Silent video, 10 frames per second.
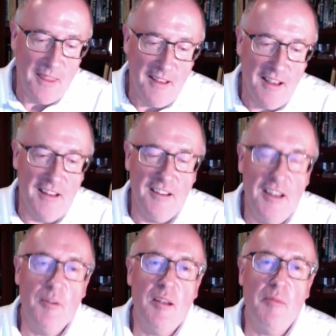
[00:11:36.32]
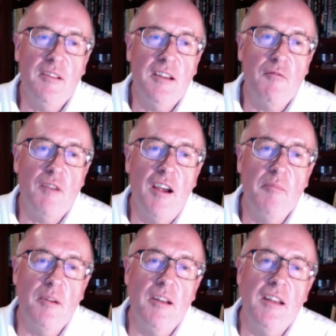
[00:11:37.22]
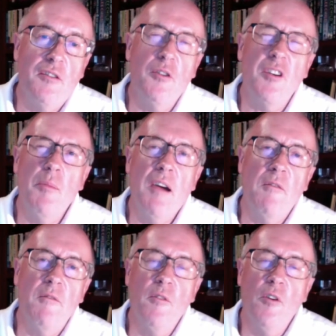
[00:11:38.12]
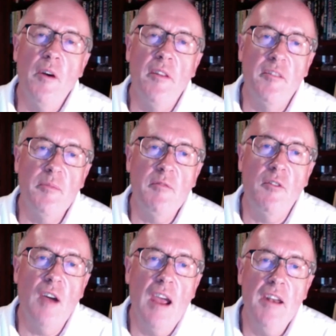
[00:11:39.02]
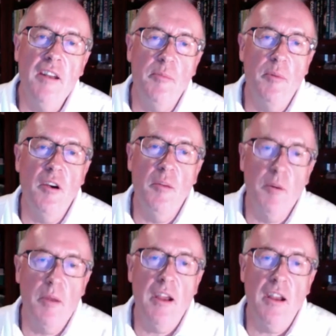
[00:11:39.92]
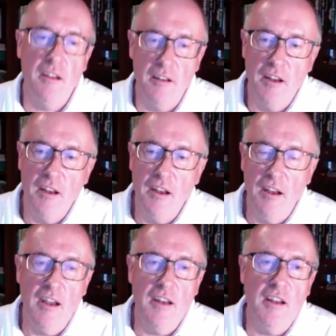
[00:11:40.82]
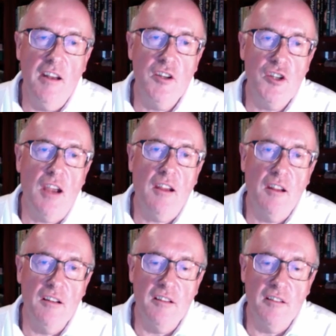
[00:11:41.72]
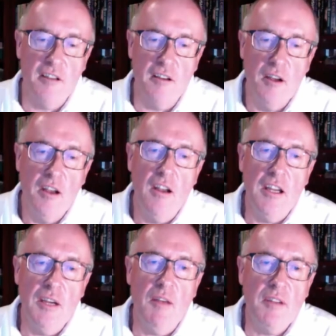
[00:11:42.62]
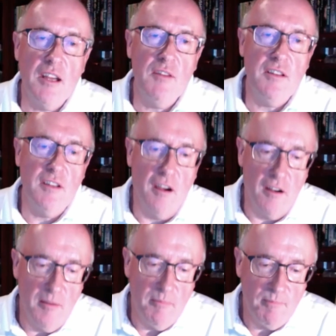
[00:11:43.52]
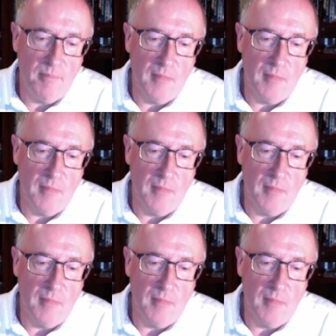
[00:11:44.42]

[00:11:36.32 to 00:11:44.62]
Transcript: And he was absolutely right. But it took about 4 months before any sperm appeared in his ejaculate. So you have to give it time.